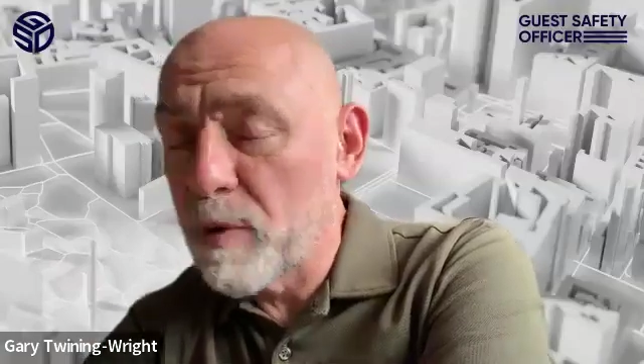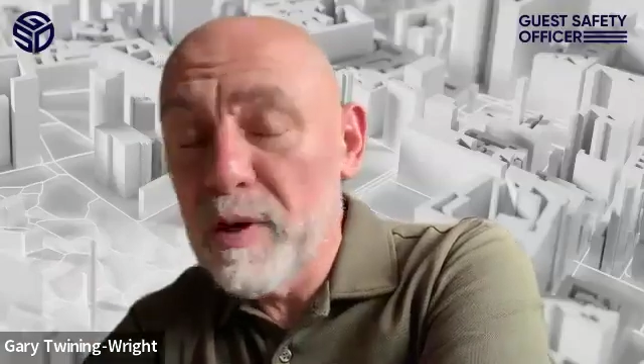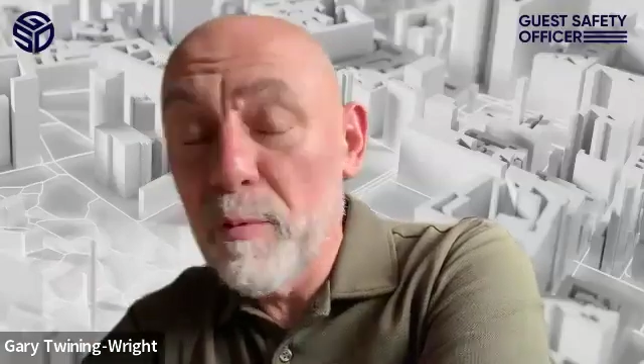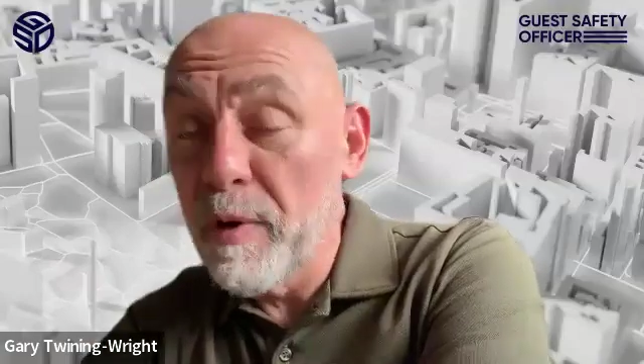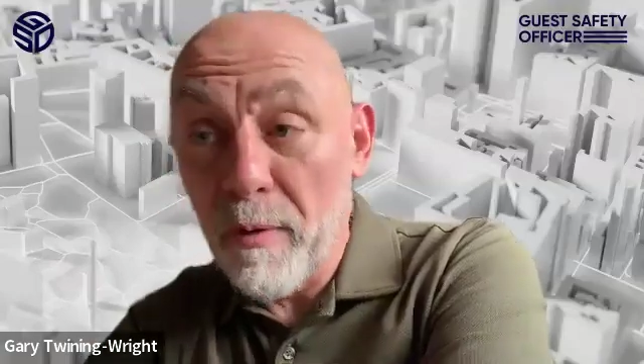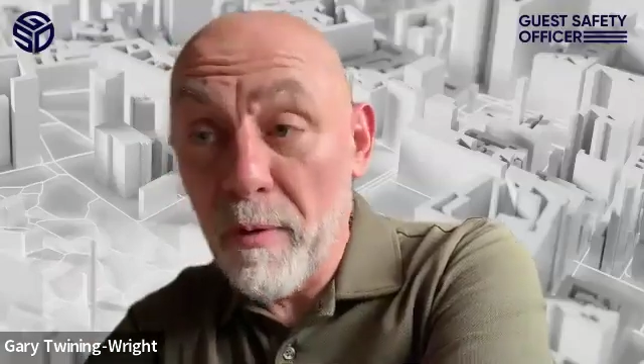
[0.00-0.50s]

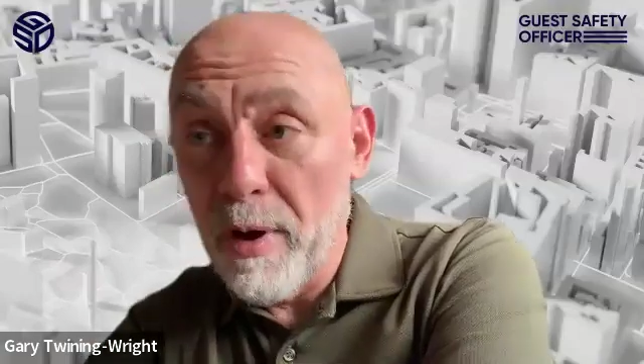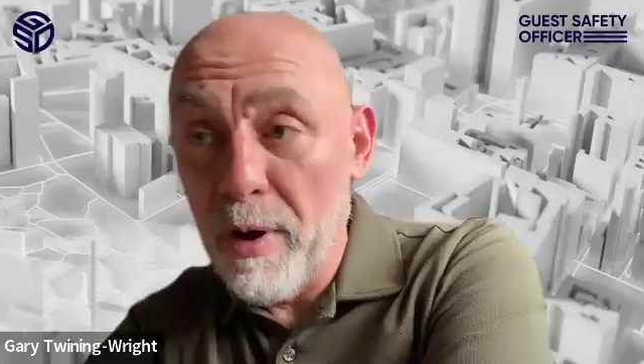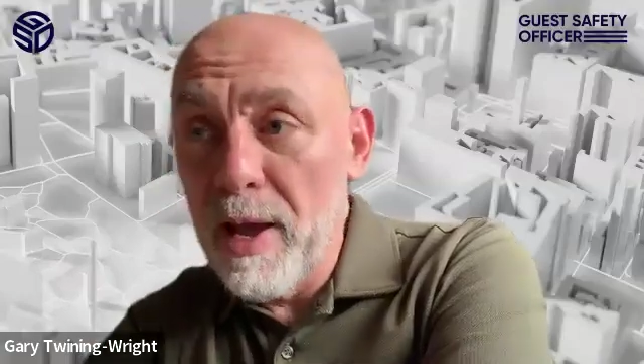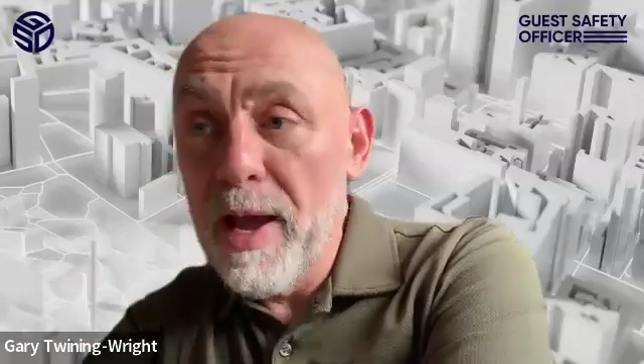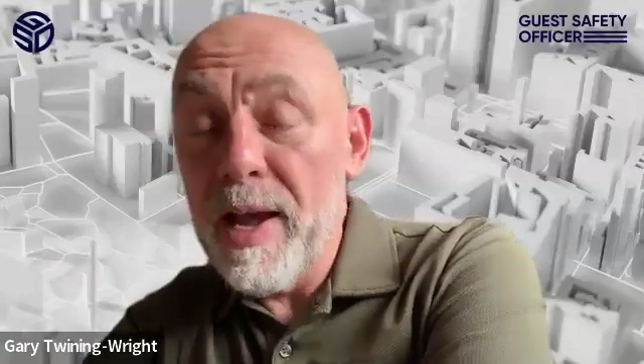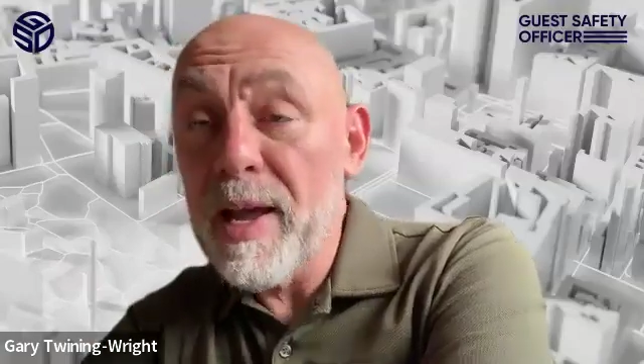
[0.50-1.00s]
We know
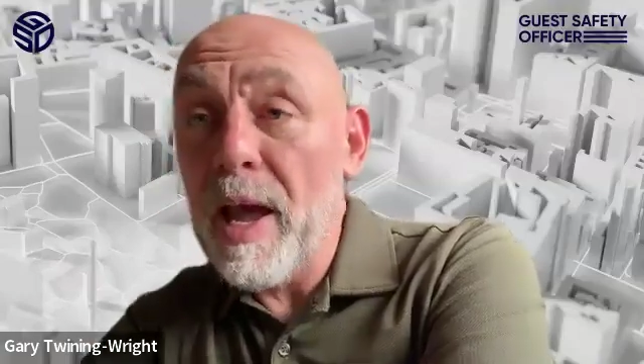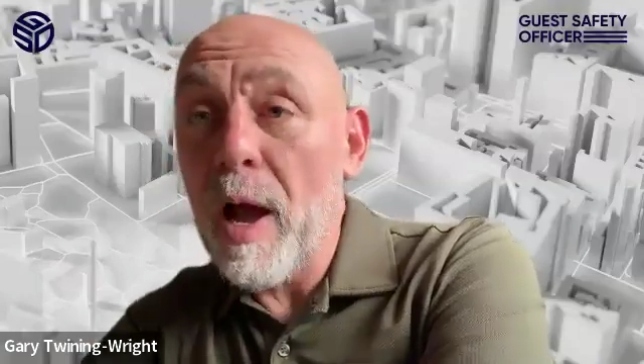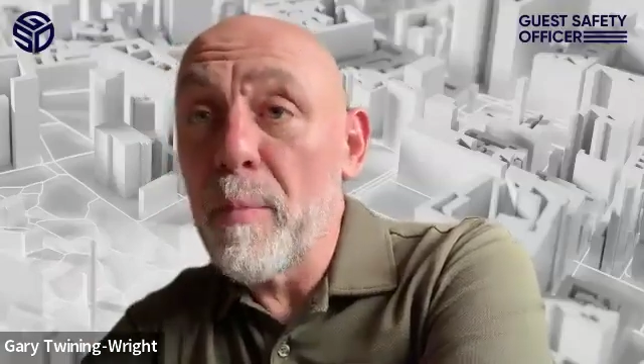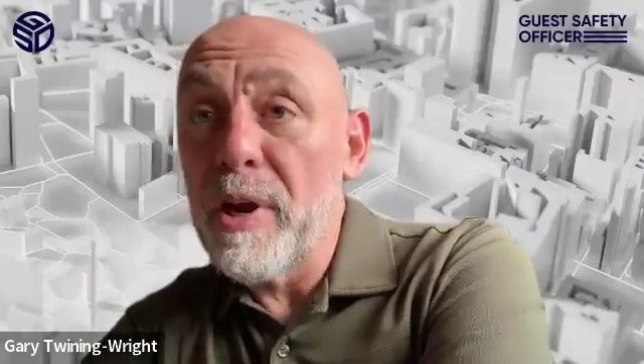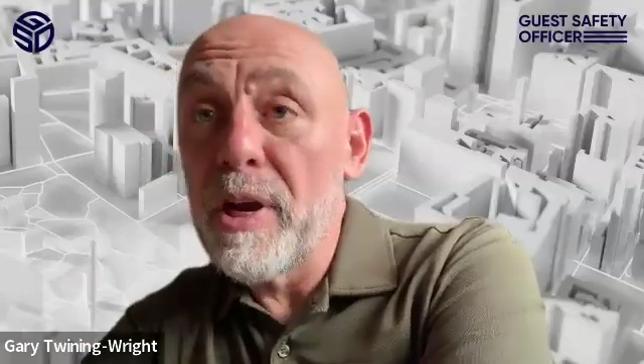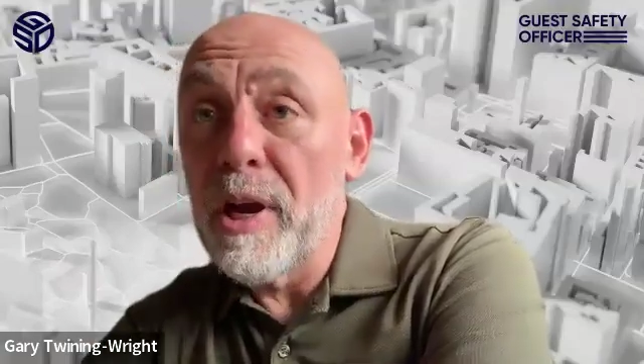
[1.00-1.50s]
it
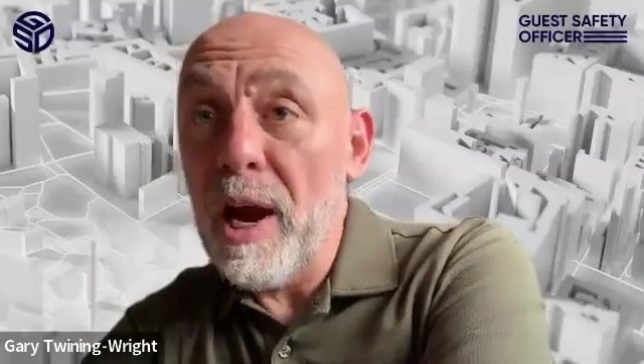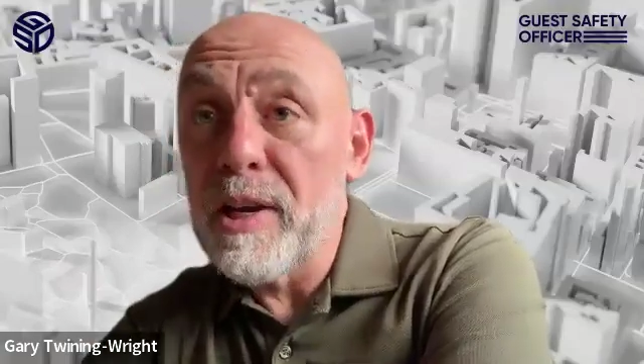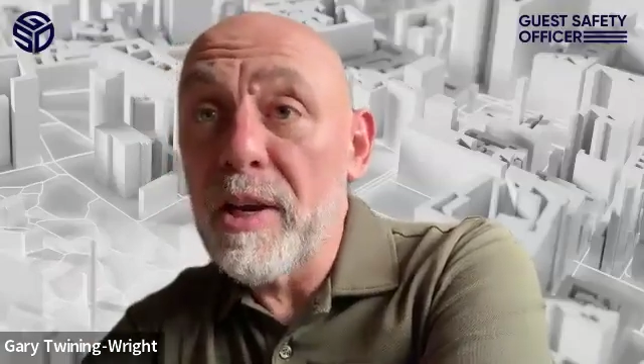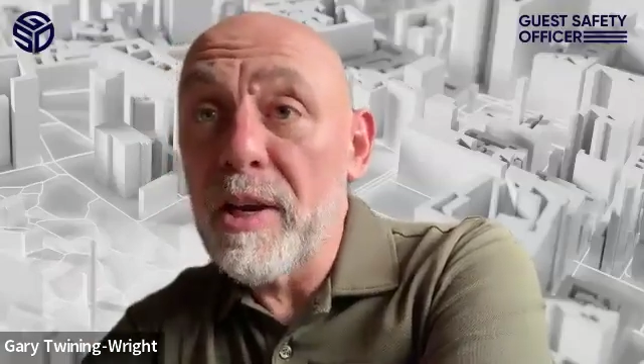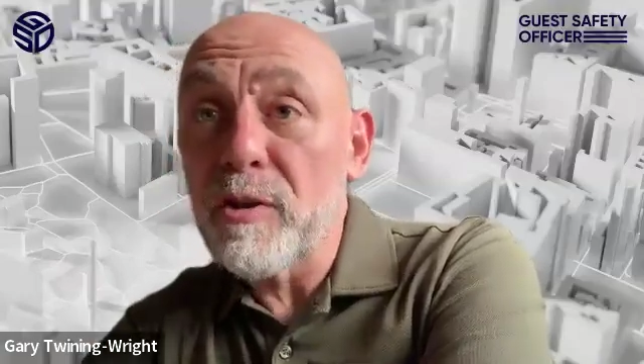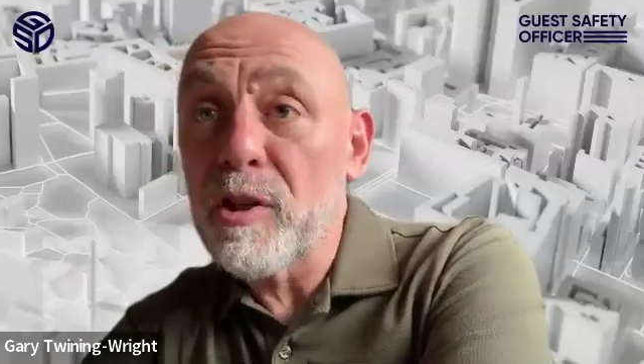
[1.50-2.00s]
can be a
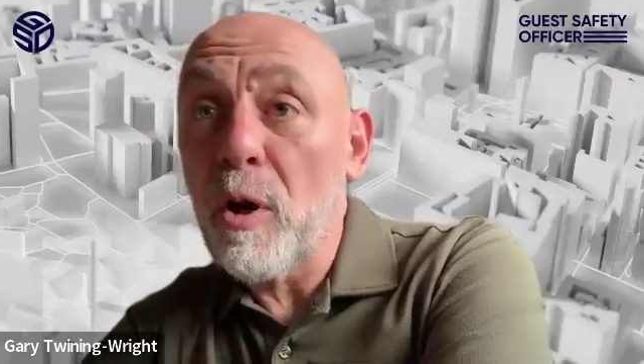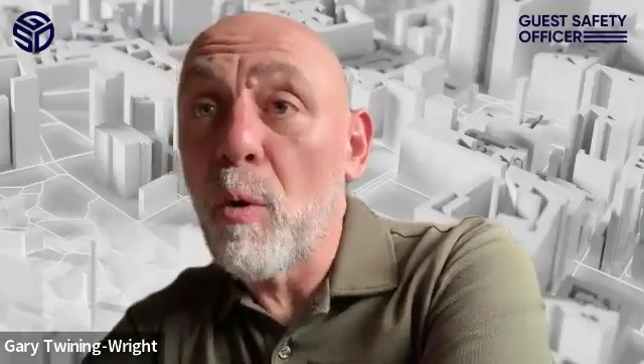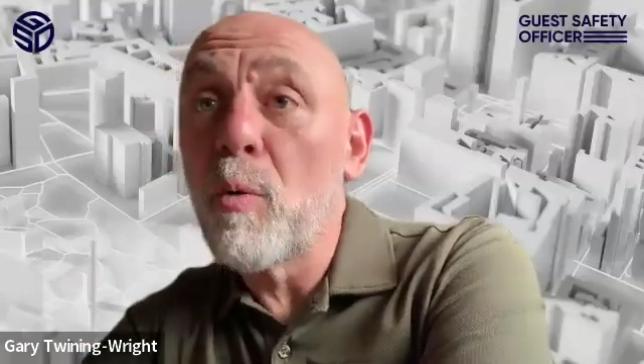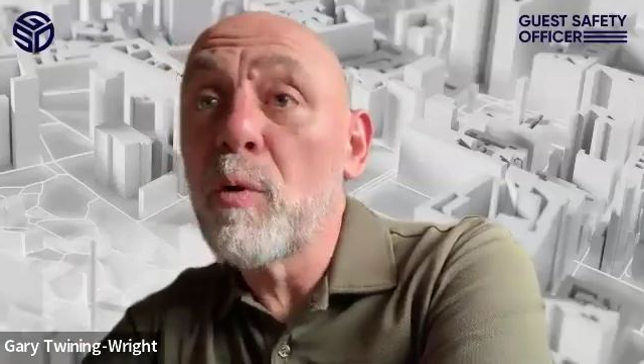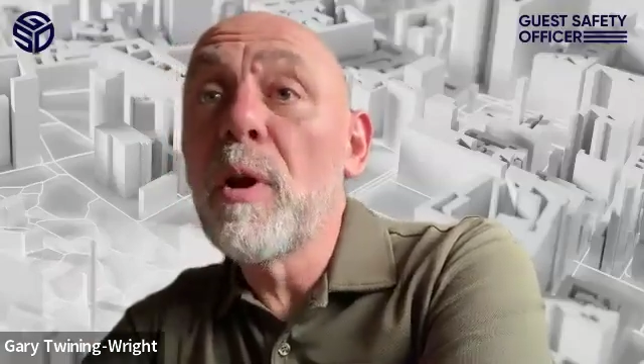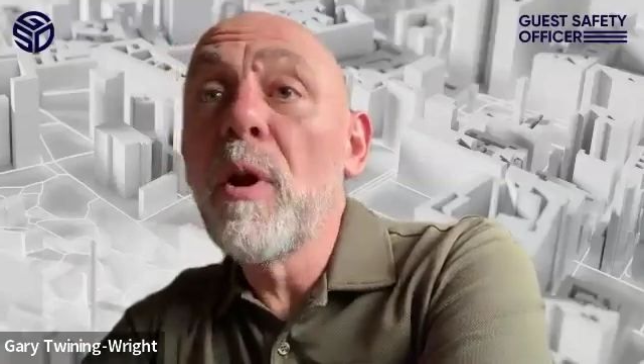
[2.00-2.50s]
dangerous
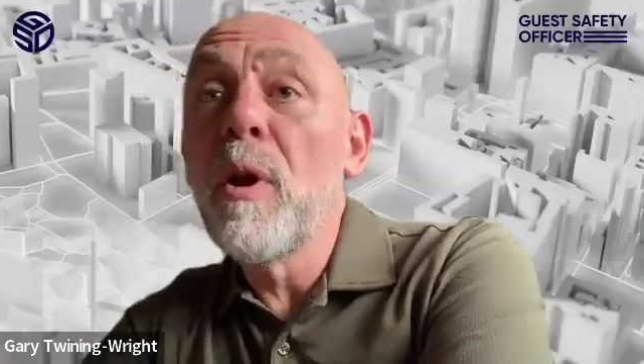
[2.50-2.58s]
hold